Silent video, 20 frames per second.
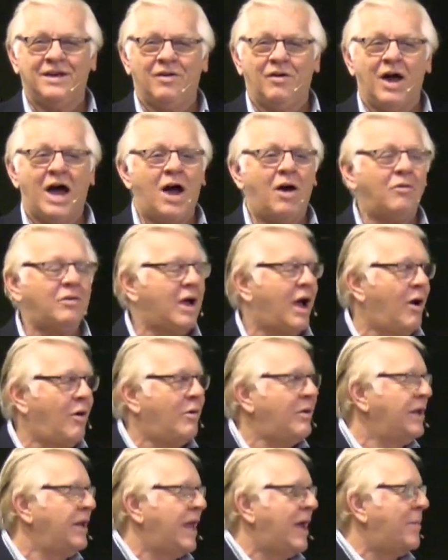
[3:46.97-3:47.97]
How
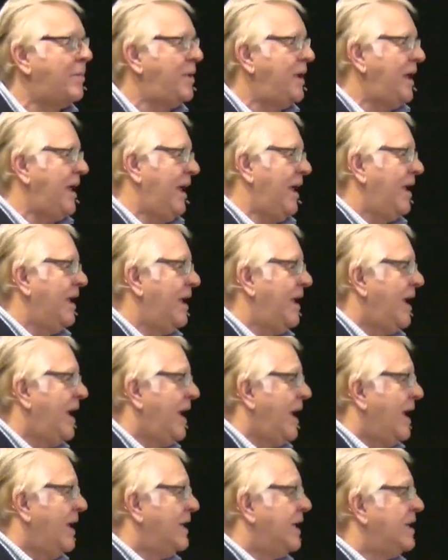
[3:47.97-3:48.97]
can that be?
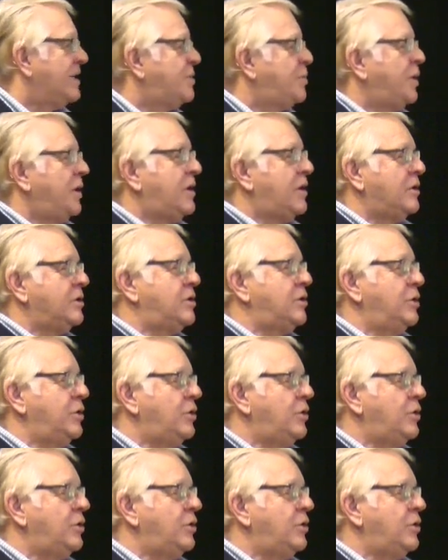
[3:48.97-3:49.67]
That's because